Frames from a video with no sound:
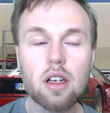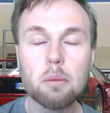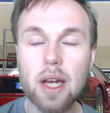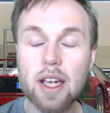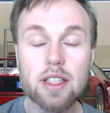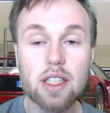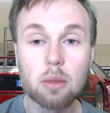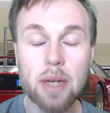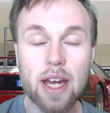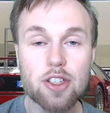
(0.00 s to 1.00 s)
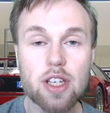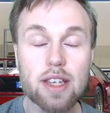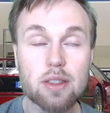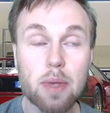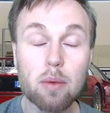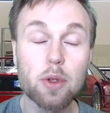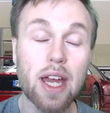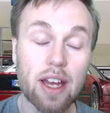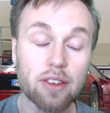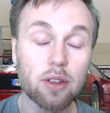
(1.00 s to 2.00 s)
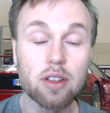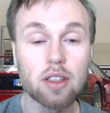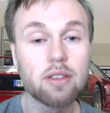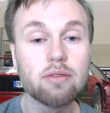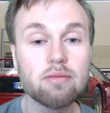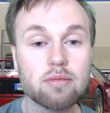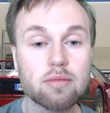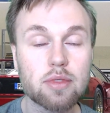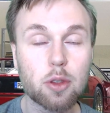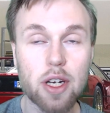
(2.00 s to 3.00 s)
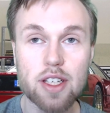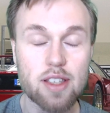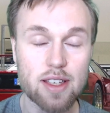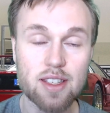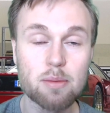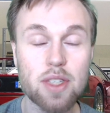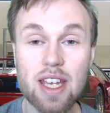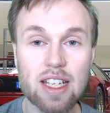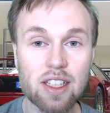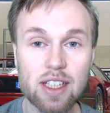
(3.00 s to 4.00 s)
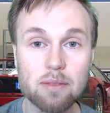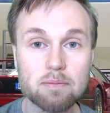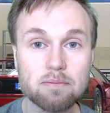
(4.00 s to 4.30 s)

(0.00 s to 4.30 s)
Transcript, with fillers: My ideal match has to be able to handle criticism daily,